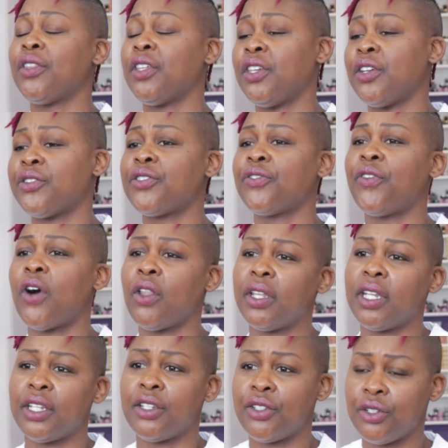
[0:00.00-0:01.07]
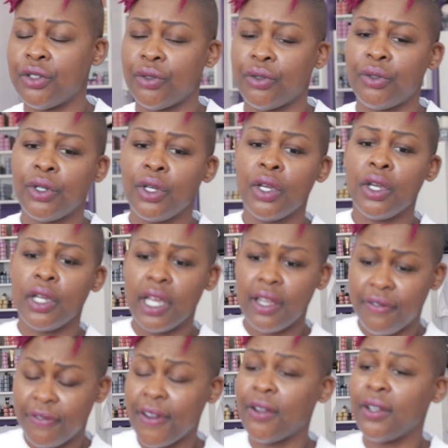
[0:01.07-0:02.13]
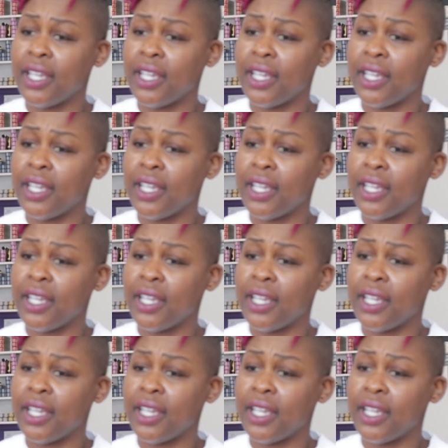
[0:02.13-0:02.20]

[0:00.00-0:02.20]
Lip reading: the years fallen into and felt